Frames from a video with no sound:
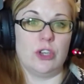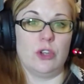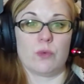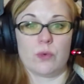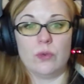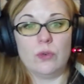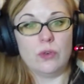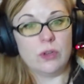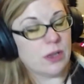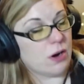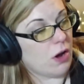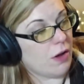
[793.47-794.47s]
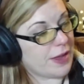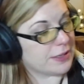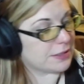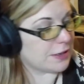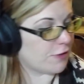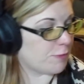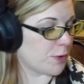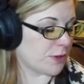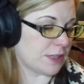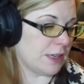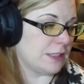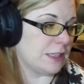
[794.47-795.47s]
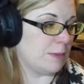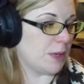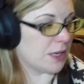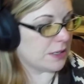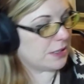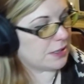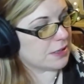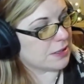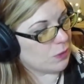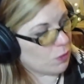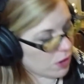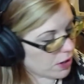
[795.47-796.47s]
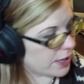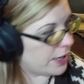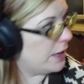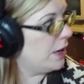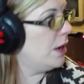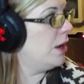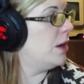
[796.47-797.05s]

he'll rule and all that stuff precisely because he doesn't want it.